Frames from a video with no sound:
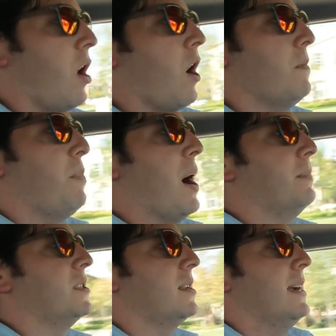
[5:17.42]
hard
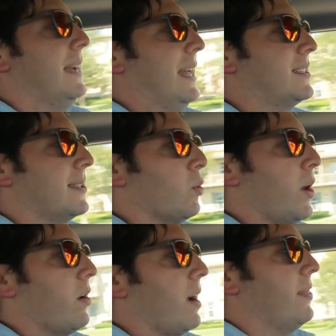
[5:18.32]
bumps, it's the
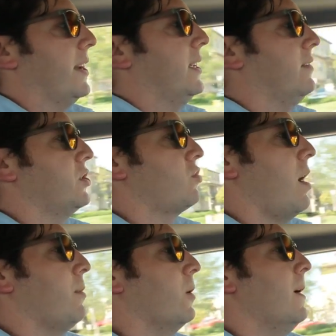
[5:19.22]
rear end that gives
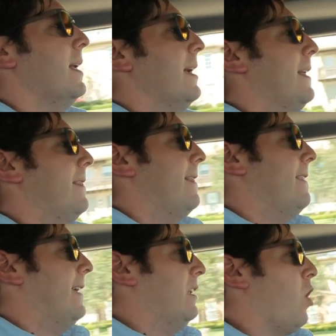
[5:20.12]
trouble.
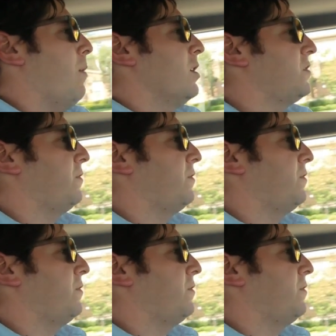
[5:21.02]
It almost